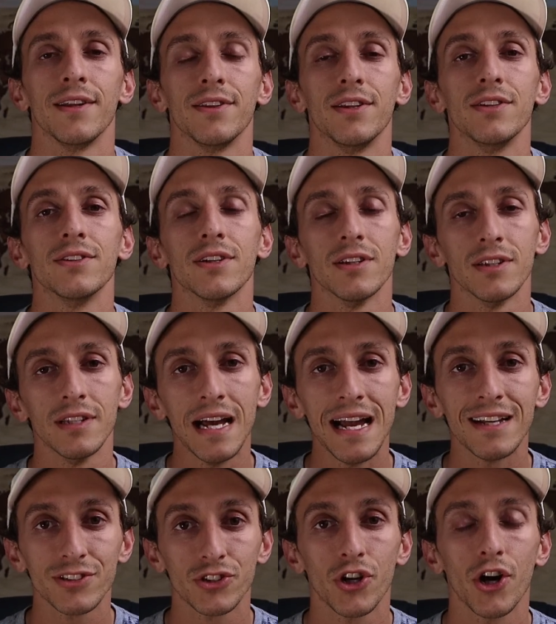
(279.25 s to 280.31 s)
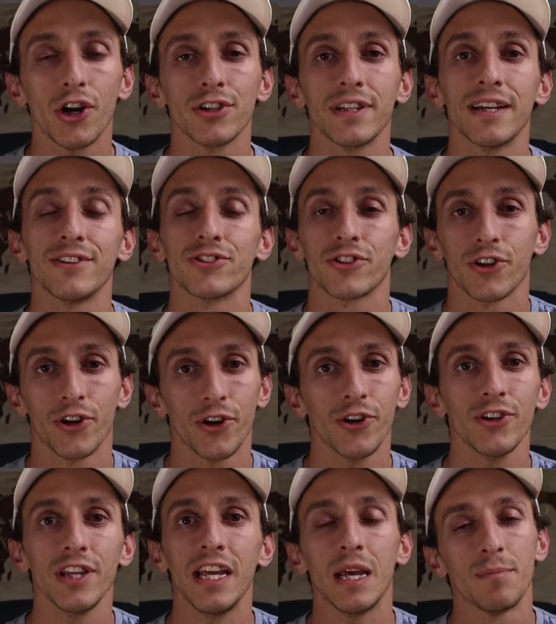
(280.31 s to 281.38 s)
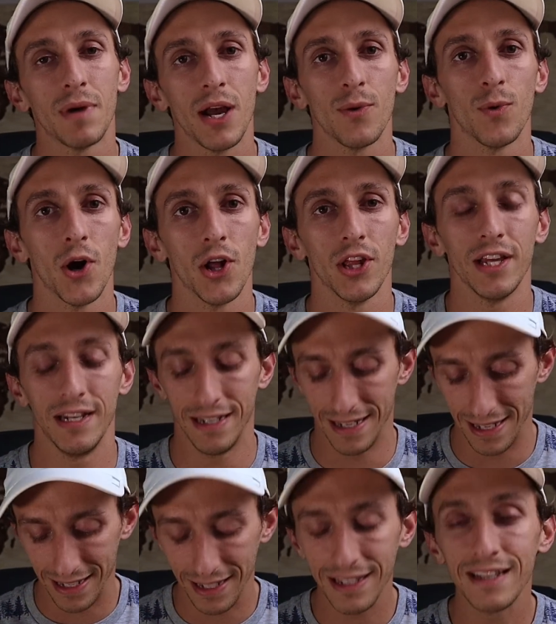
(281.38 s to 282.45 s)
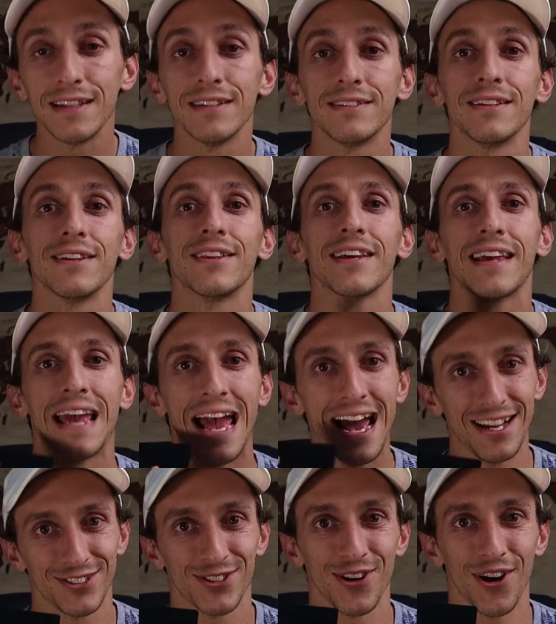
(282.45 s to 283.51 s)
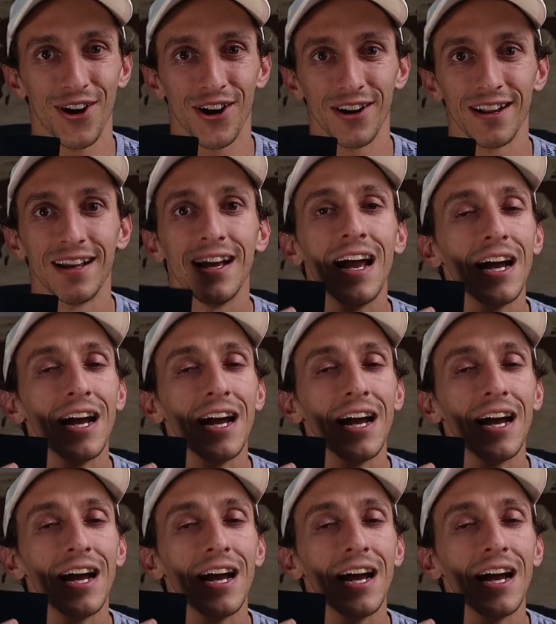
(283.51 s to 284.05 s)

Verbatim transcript: Then the last card that is currently in my wallet is the cash card.